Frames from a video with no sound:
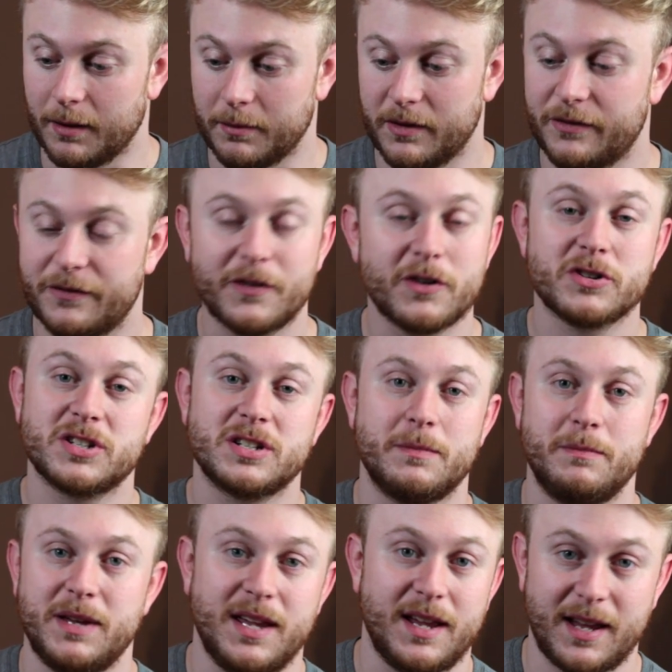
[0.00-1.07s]
First
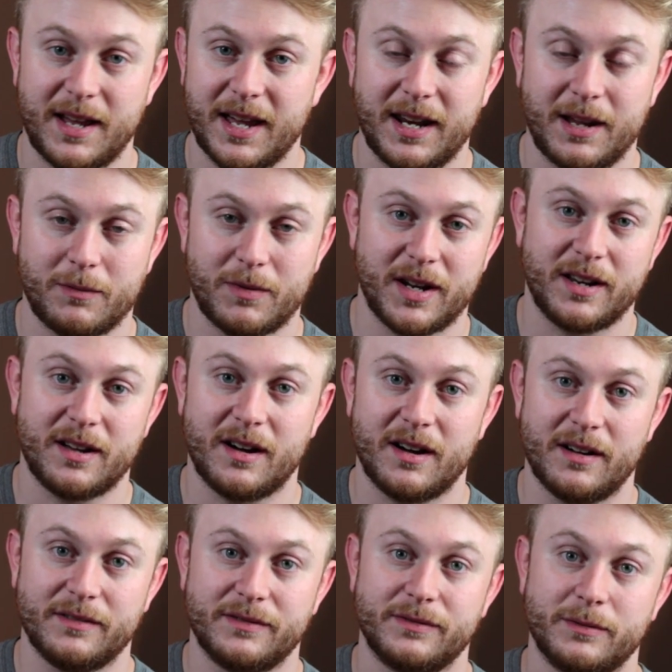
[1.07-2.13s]
being getting rid
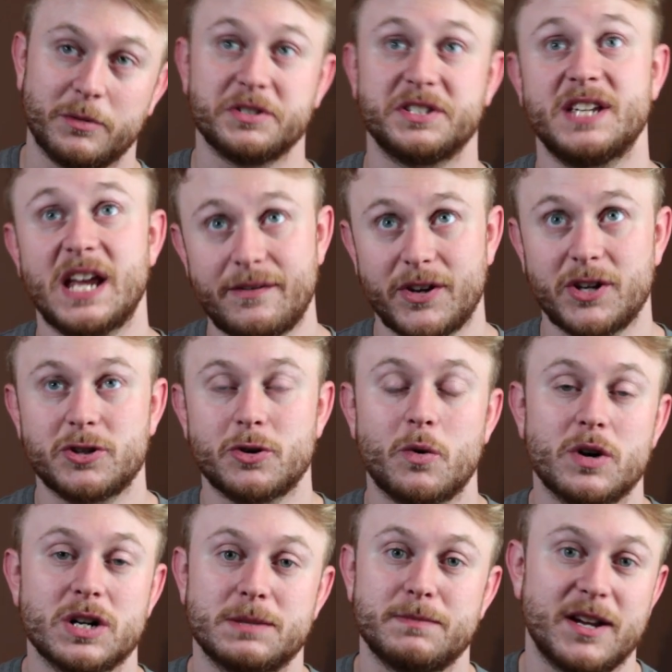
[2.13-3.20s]
of, saving
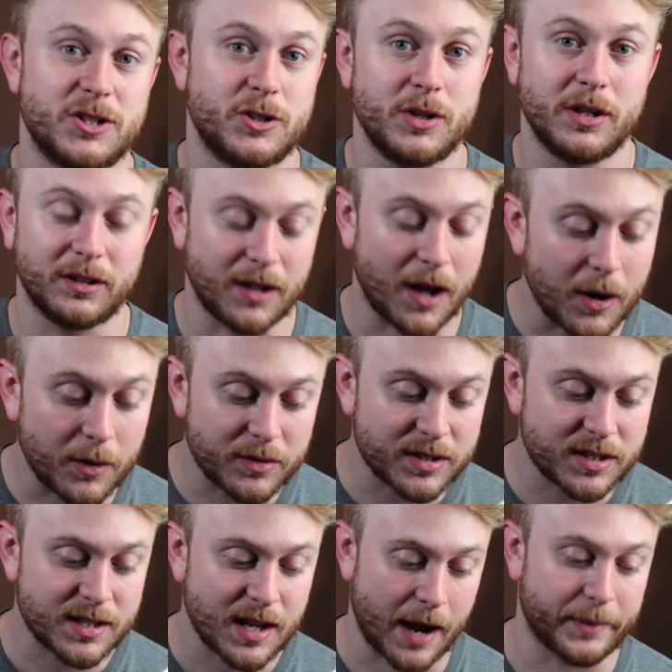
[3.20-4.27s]
towards my student
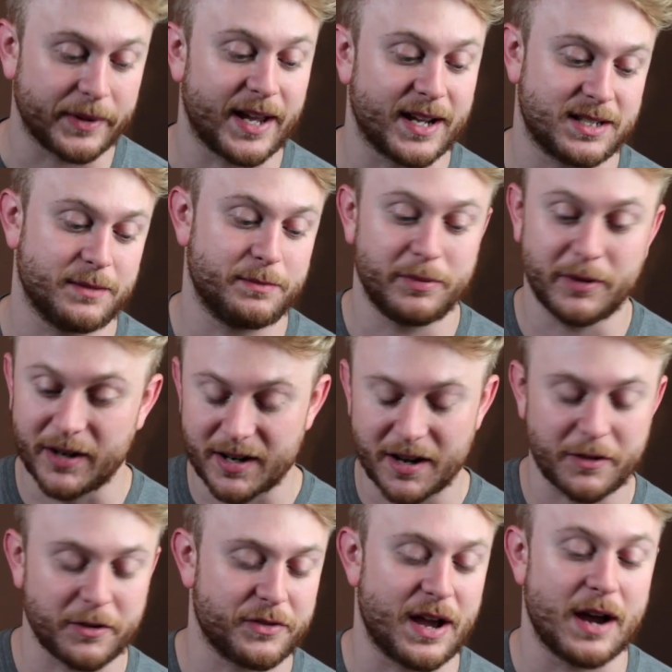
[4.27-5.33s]
loans. I would like to put
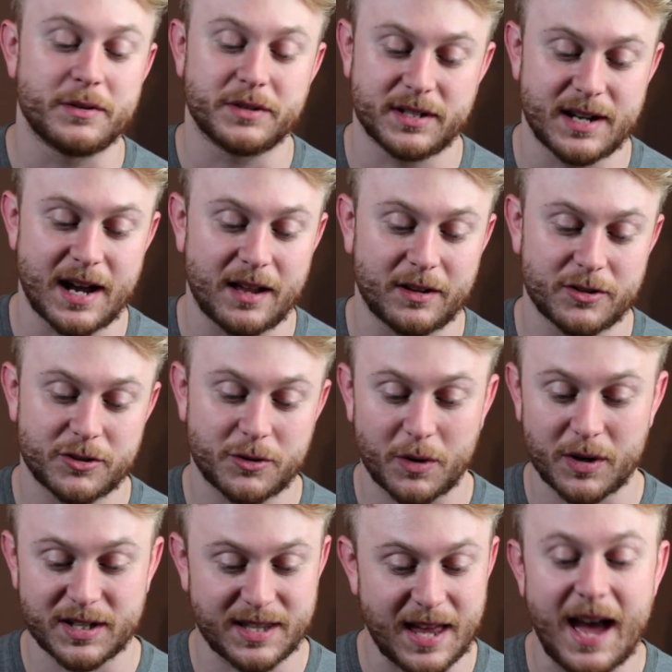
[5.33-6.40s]
another $1,000
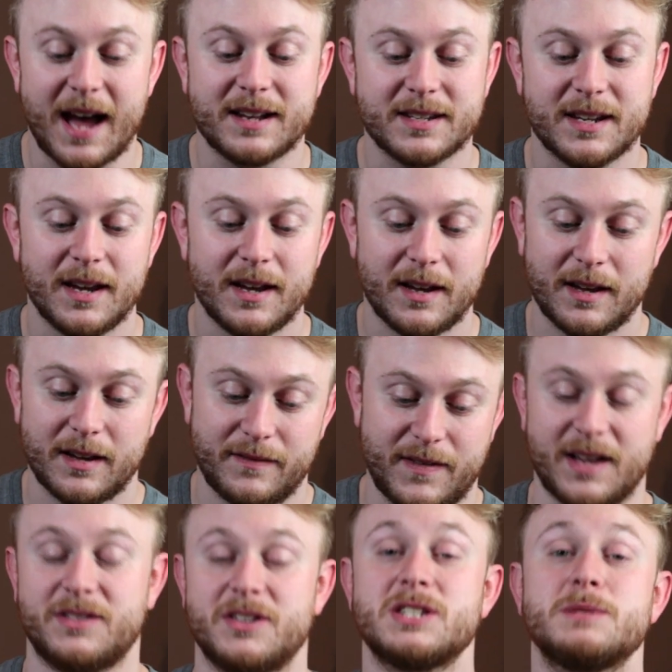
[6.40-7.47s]
towards that. In
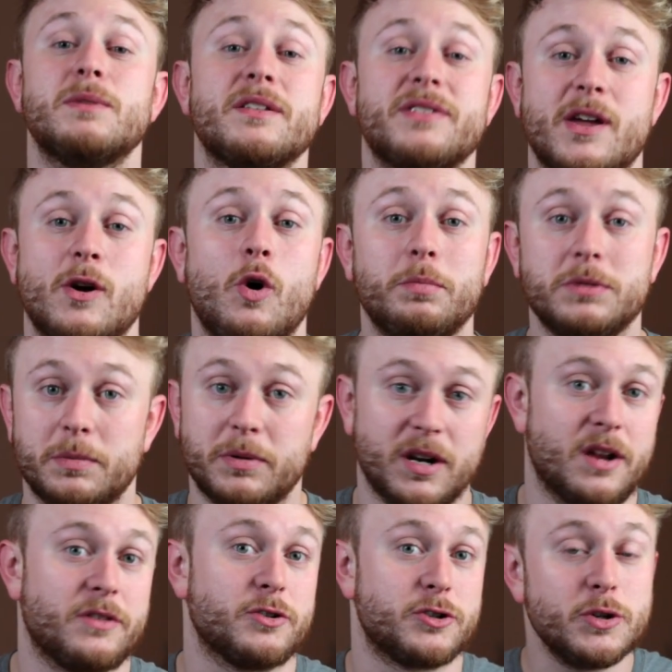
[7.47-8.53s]
fact, this month I hope to put
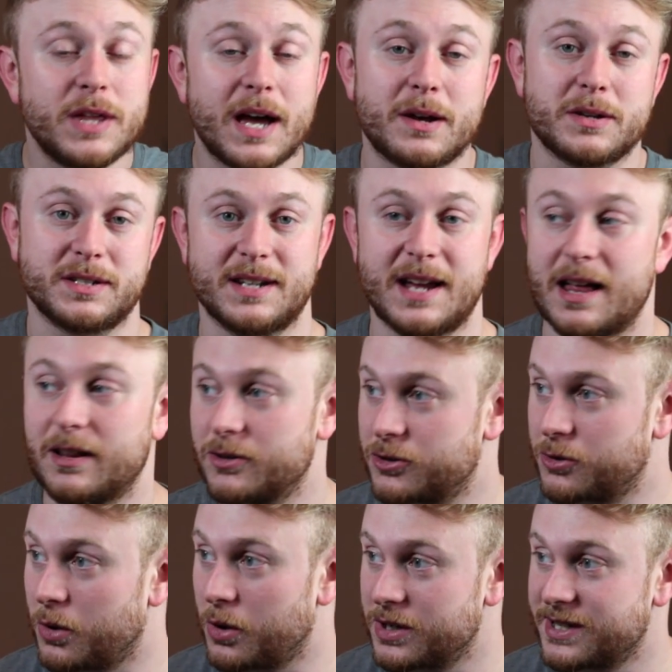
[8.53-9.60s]
another $2,000
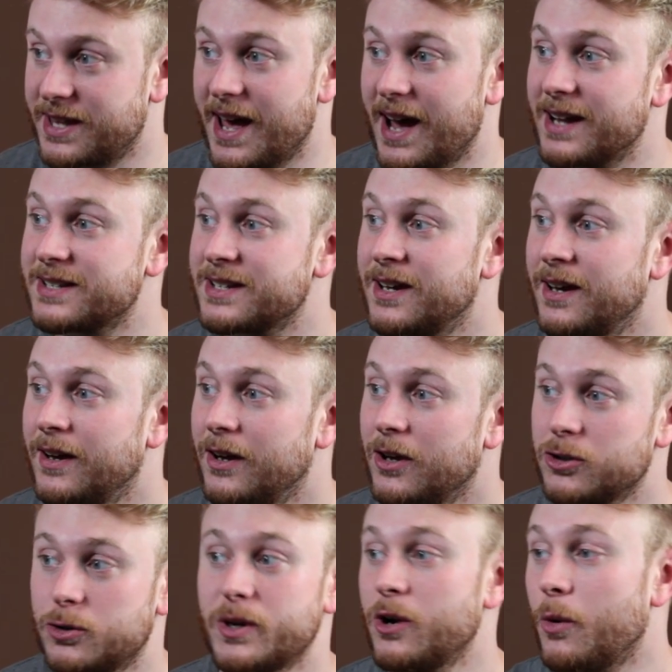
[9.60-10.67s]
towards that.
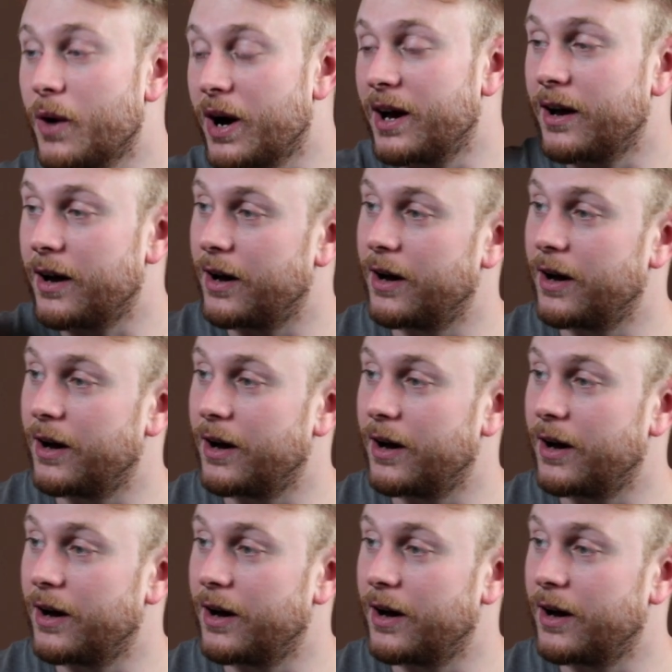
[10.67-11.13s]
So I don't want